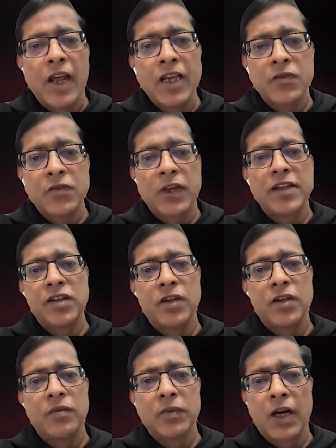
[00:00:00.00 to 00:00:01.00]
as well as,
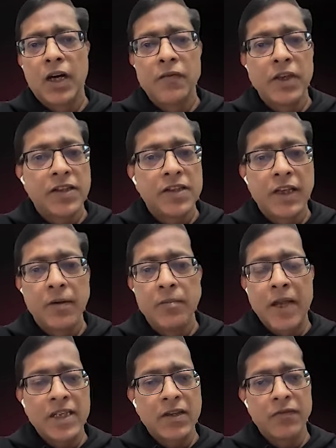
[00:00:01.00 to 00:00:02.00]
we are
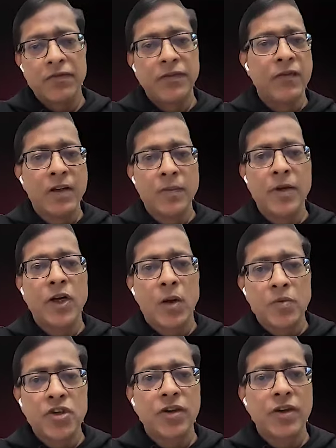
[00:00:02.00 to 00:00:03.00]
seeing massive developer
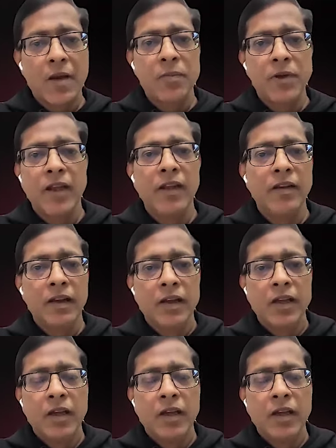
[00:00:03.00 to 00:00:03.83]
adoption happening.